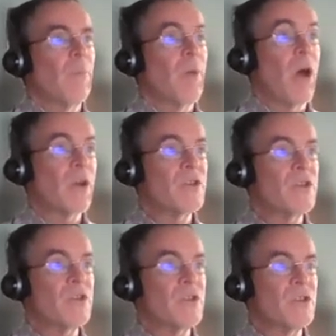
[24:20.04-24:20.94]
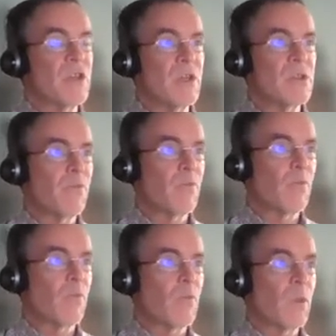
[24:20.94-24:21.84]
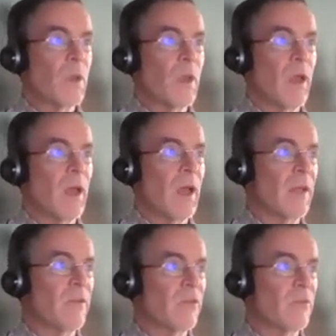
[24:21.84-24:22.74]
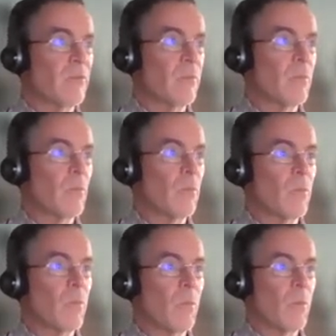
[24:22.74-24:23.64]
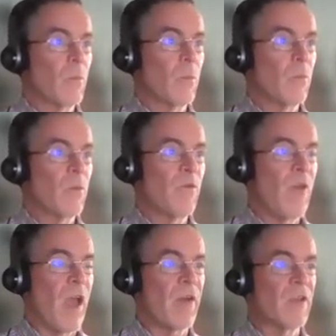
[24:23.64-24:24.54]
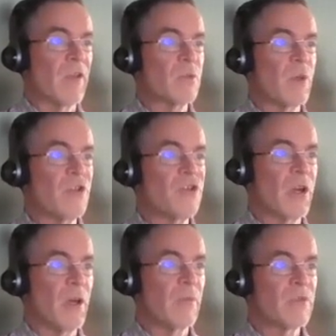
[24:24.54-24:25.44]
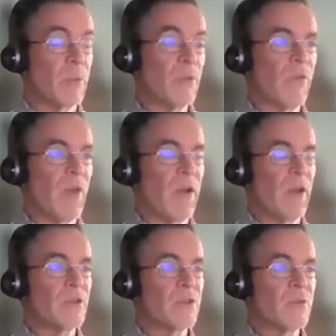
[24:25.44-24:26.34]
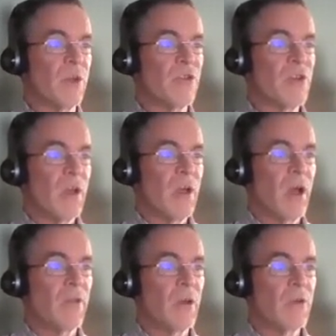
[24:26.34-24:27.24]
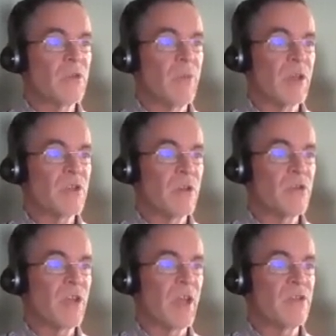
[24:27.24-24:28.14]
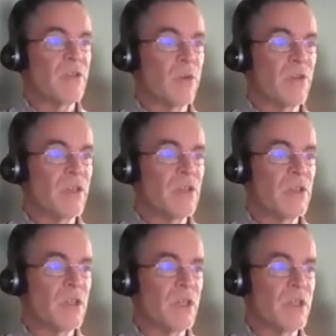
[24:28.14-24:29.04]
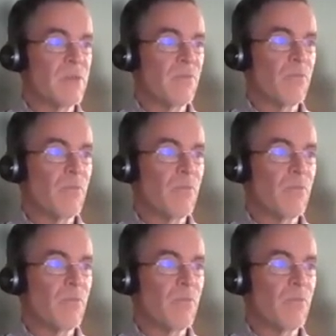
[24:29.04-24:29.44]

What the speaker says: Parkinson's disease, and the variants some of the variants which are known to be associated with this disease.